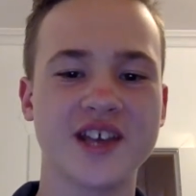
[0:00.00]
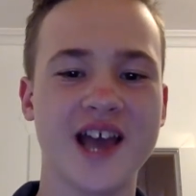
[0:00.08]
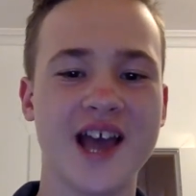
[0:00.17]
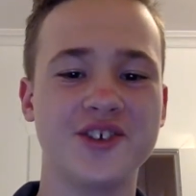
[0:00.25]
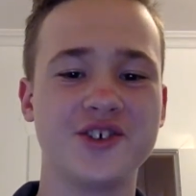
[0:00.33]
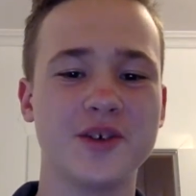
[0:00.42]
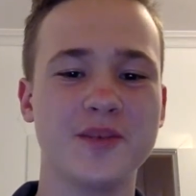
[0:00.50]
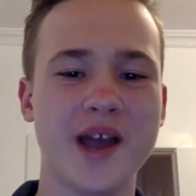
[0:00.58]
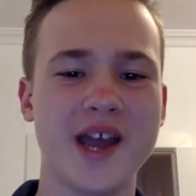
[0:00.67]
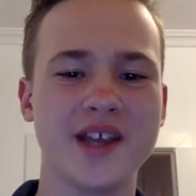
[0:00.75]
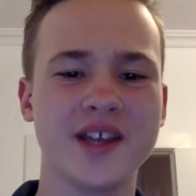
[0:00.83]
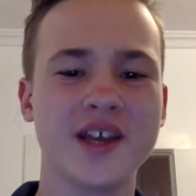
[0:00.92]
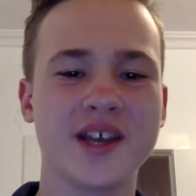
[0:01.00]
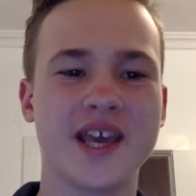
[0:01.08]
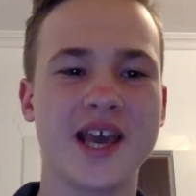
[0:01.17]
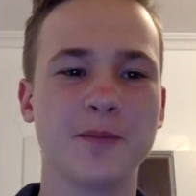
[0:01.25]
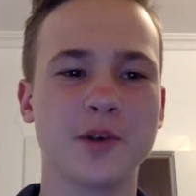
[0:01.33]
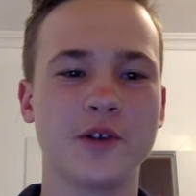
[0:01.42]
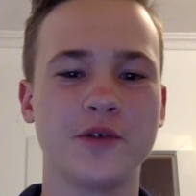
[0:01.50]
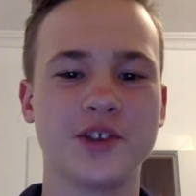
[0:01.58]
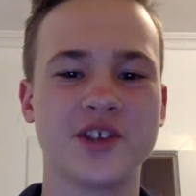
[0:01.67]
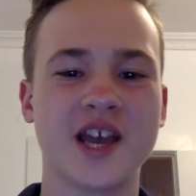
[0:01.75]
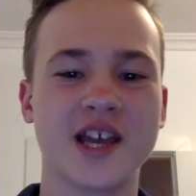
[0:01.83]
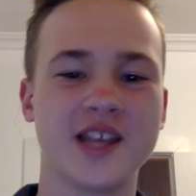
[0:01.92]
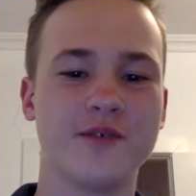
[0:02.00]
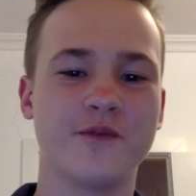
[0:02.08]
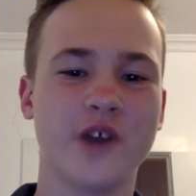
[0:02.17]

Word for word: it as your main camera for taking